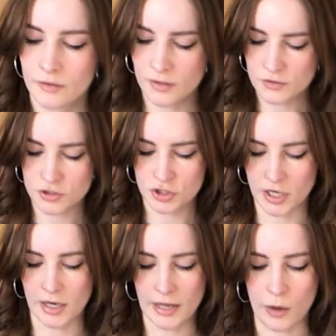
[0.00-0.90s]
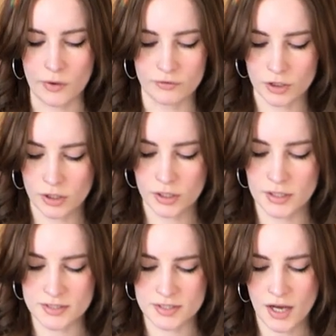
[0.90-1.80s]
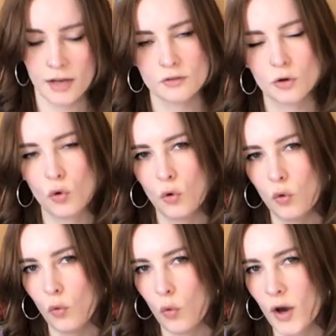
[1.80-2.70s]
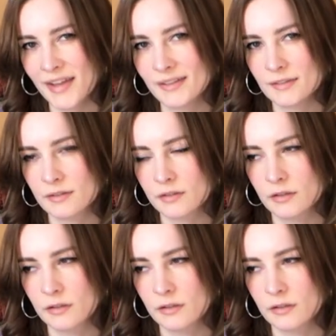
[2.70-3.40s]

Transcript: This shade, however, is not quite